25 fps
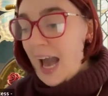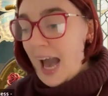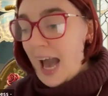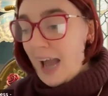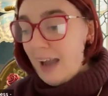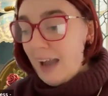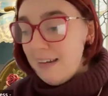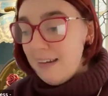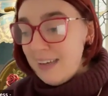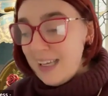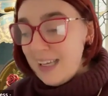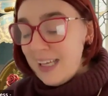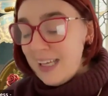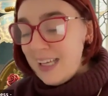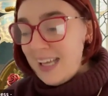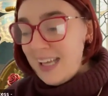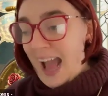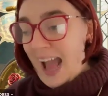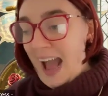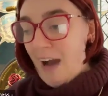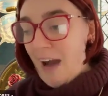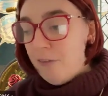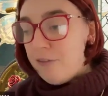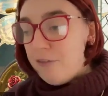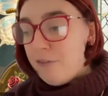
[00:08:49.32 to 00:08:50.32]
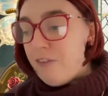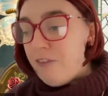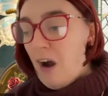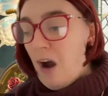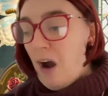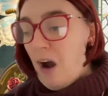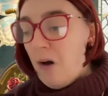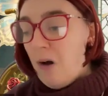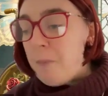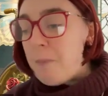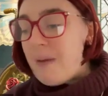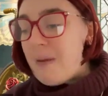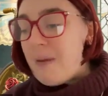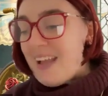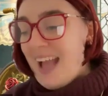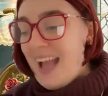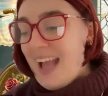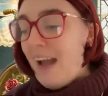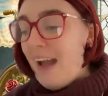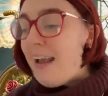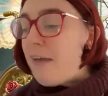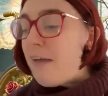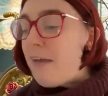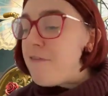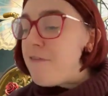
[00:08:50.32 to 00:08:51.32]
Anne's downfall
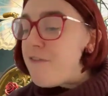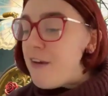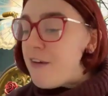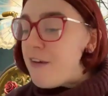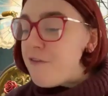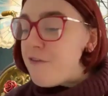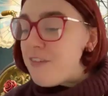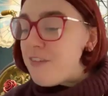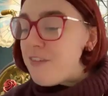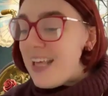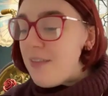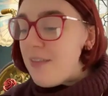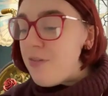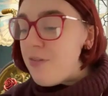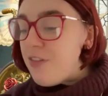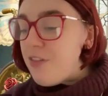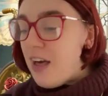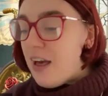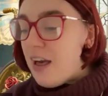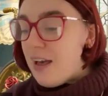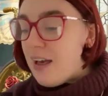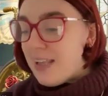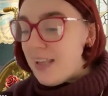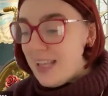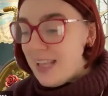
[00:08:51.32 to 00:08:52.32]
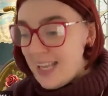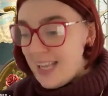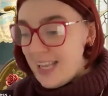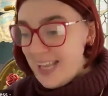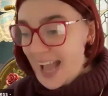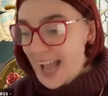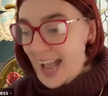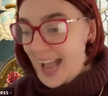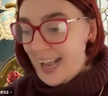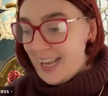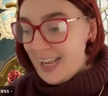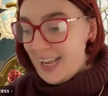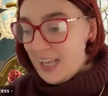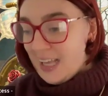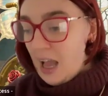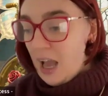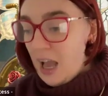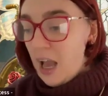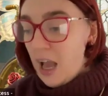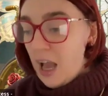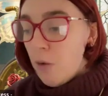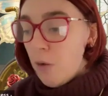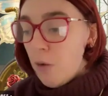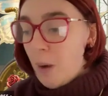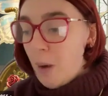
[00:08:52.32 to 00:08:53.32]
began in 1536
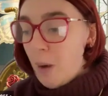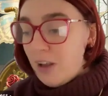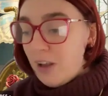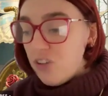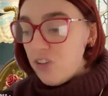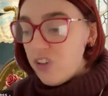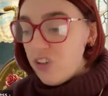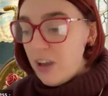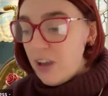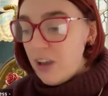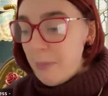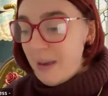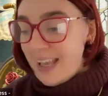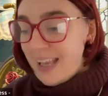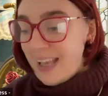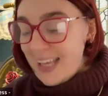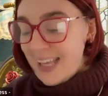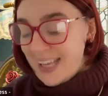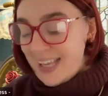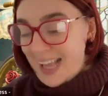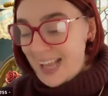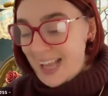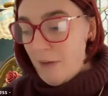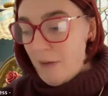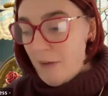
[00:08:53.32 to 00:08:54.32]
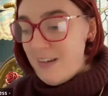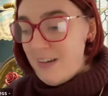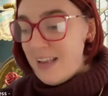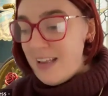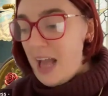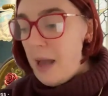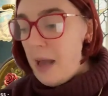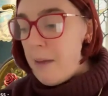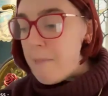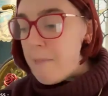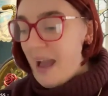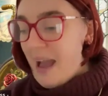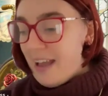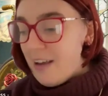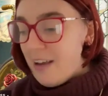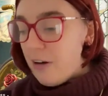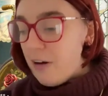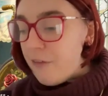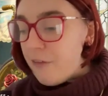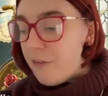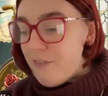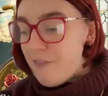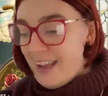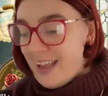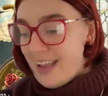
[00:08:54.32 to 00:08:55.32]
when she miscarried a
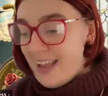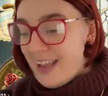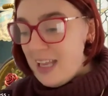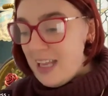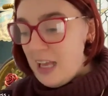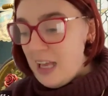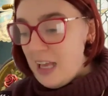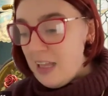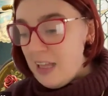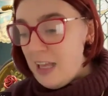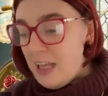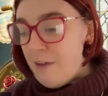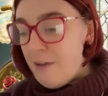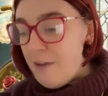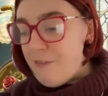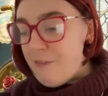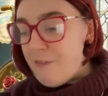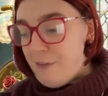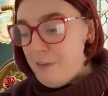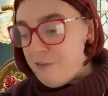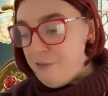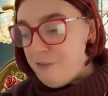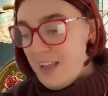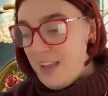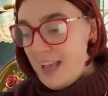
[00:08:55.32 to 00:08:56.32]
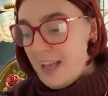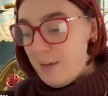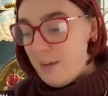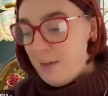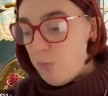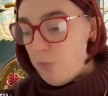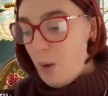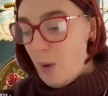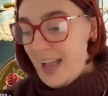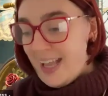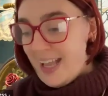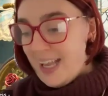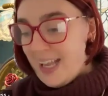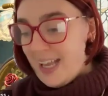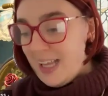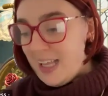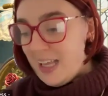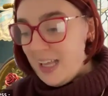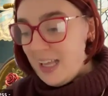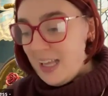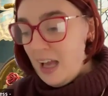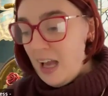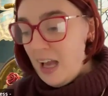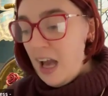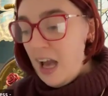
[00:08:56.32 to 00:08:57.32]
male fetus at 15
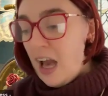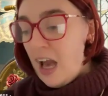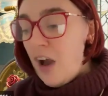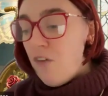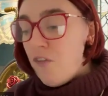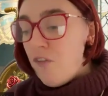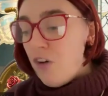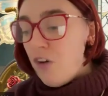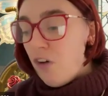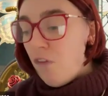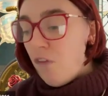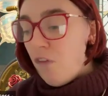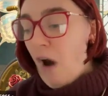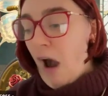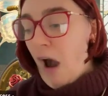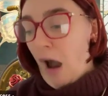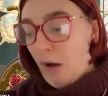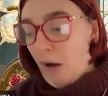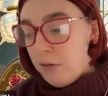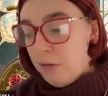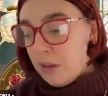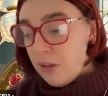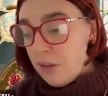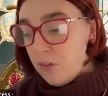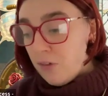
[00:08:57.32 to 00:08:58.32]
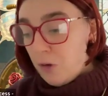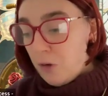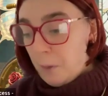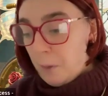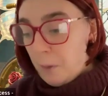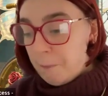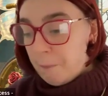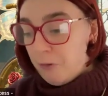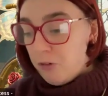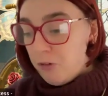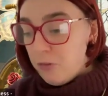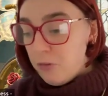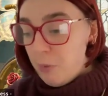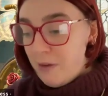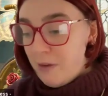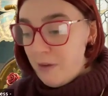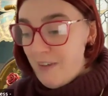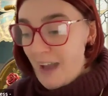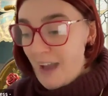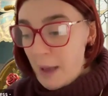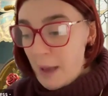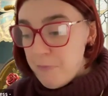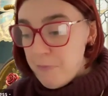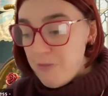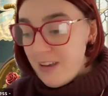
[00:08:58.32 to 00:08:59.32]
weeks. The loss, coupled with
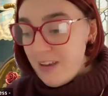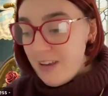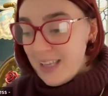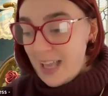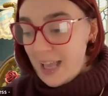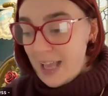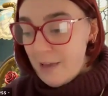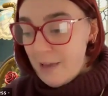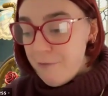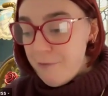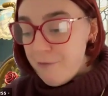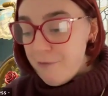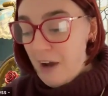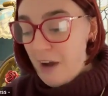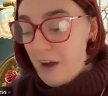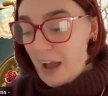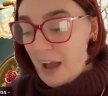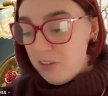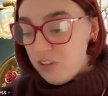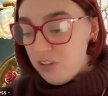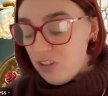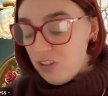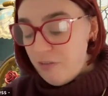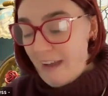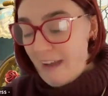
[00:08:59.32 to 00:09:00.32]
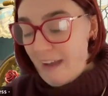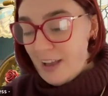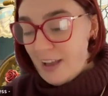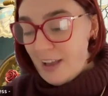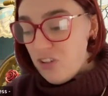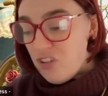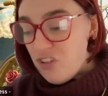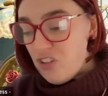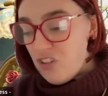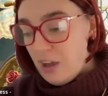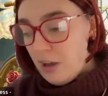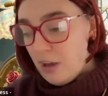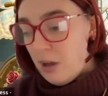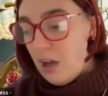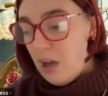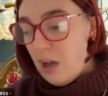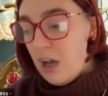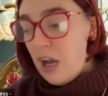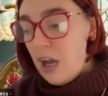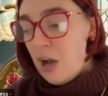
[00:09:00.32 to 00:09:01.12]
Henry's infatuation